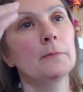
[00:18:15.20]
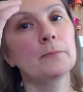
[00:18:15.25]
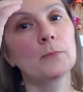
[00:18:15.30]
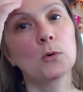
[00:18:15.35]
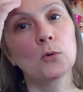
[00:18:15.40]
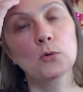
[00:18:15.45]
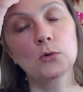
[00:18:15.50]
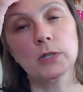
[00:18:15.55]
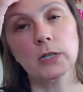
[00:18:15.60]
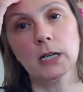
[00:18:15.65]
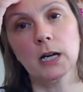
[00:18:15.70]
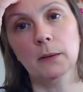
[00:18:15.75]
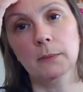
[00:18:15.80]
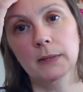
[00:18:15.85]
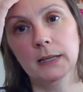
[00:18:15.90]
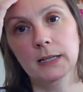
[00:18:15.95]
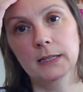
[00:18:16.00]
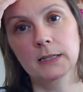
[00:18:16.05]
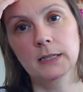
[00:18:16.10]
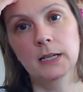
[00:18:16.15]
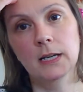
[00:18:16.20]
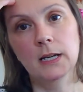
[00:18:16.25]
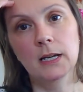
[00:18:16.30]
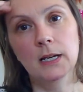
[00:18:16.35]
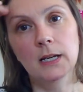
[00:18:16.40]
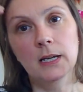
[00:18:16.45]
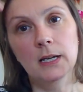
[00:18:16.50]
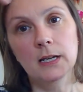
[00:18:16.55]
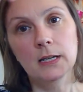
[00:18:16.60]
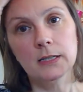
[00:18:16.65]
order come in.
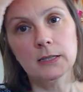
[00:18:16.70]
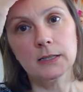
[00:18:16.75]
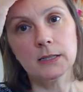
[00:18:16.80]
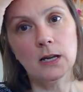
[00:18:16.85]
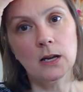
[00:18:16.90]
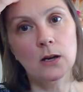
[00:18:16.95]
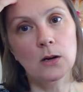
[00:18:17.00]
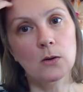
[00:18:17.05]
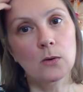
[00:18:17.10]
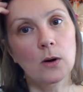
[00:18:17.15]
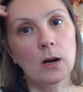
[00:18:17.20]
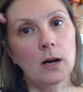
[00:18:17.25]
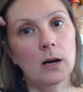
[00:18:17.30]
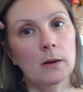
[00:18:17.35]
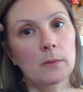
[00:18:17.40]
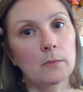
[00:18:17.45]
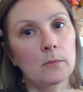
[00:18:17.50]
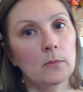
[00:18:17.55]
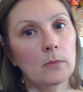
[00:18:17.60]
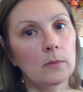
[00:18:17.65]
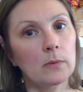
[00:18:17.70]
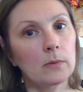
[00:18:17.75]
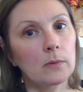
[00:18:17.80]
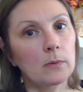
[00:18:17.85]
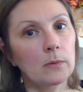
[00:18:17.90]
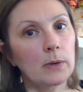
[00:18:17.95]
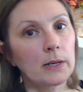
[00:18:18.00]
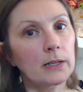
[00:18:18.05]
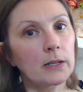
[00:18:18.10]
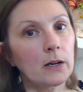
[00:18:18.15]
So
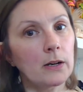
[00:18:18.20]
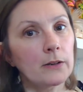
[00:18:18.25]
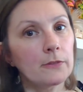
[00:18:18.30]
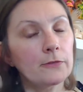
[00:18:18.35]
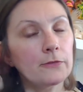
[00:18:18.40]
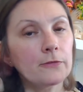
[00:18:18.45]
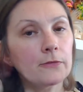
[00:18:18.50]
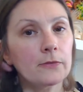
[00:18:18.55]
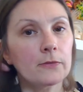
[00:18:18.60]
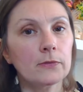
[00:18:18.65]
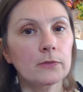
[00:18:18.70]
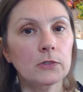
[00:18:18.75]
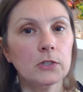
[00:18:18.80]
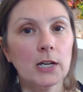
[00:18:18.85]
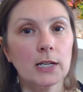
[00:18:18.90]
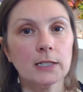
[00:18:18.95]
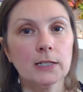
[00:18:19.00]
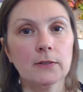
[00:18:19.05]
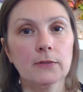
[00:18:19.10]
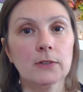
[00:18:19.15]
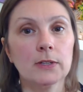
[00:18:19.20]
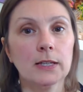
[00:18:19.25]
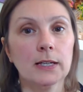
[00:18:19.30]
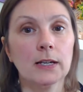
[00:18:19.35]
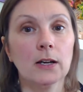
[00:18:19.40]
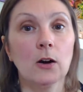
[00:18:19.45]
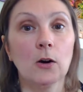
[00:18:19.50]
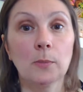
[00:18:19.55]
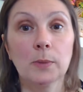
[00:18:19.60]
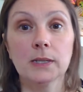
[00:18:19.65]
when I've checked
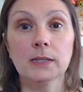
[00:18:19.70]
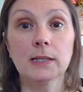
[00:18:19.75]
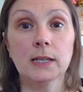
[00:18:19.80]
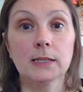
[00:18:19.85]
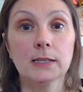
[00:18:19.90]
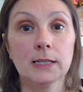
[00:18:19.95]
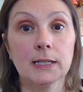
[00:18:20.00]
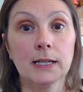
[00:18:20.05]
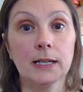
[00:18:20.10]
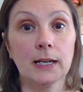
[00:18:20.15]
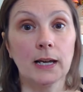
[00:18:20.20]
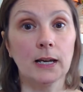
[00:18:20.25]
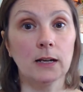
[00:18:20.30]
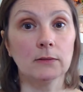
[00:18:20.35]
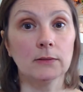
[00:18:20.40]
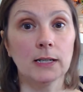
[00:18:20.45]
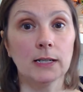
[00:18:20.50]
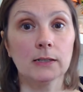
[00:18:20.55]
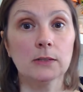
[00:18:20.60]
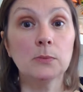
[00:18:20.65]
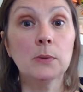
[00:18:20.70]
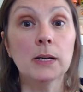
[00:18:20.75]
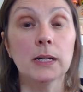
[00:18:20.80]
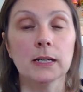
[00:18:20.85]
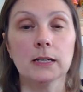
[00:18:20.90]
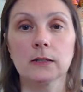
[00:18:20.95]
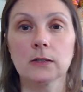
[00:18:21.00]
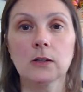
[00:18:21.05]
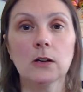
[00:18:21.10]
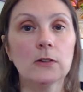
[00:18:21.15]
everything, I'll be sending it out next
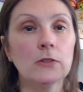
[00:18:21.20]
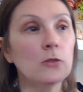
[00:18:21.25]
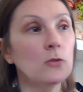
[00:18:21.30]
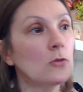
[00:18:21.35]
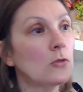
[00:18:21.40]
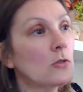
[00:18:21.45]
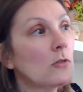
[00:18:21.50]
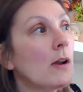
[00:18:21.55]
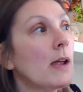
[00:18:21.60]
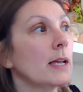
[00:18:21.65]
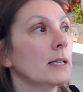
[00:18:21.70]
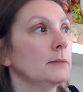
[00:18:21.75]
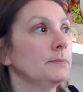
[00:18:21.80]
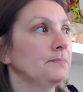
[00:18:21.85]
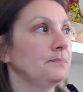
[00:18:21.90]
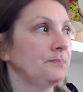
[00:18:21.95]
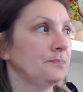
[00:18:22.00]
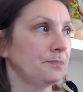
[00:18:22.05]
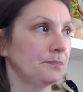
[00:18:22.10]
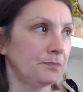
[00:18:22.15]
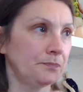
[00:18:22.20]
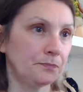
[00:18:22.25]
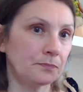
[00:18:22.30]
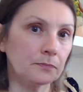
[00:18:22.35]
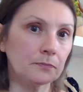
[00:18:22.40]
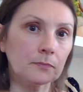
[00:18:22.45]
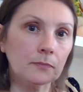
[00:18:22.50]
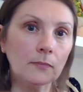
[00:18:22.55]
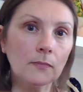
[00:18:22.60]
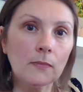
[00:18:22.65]
week." So I thought, great,
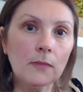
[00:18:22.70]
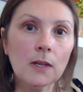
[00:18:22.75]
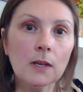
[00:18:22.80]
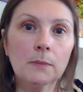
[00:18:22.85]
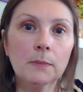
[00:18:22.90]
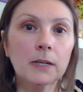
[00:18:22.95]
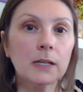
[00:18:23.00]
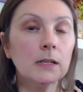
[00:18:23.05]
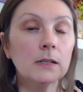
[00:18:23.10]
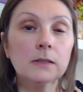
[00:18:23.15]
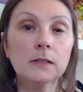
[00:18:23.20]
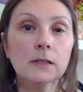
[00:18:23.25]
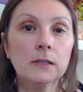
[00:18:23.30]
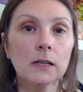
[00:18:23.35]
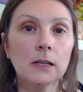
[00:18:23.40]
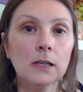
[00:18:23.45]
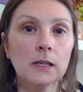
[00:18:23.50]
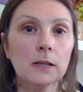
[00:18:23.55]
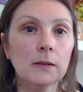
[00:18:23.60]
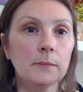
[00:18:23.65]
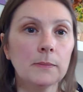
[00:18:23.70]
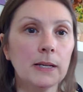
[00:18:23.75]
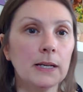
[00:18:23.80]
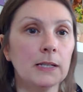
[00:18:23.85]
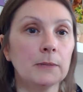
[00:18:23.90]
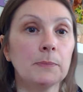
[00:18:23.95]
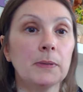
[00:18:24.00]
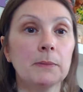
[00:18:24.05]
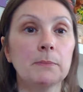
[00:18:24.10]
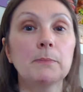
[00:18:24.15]
because it
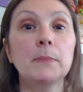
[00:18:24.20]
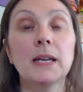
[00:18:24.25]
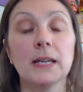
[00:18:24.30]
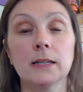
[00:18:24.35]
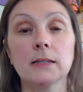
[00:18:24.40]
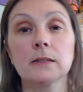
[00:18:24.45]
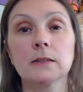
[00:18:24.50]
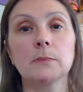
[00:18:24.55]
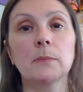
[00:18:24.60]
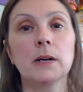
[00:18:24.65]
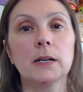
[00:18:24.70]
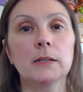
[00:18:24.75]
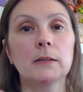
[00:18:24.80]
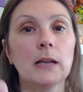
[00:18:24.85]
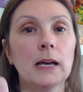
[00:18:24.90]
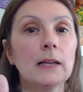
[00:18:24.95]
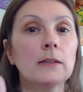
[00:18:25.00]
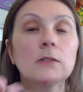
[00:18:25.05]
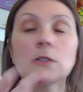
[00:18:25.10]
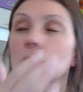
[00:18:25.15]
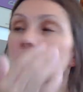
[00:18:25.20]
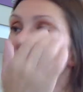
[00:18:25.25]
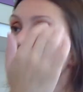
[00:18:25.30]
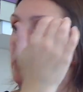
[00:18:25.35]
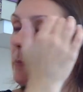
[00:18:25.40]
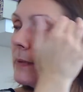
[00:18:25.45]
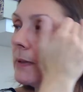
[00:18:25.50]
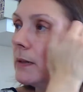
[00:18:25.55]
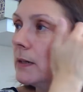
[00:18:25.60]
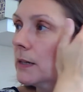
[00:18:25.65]
had been missed. My
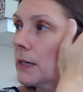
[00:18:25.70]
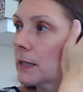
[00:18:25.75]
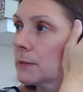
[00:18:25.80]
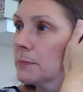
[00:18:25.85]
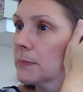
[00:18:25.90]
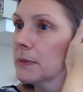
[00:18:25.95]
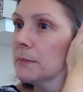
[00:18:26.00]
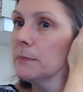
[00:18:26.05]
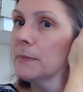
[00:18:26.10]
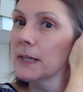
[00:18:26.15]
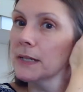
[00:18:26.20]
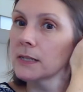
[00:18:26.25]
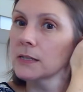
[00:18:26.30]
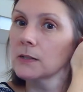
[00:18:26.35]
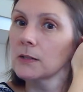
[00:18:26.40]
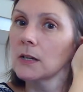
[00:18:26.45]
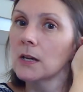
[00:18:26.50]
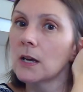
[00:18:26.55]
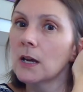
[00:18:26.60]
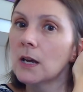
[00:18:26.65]
Antu had been missed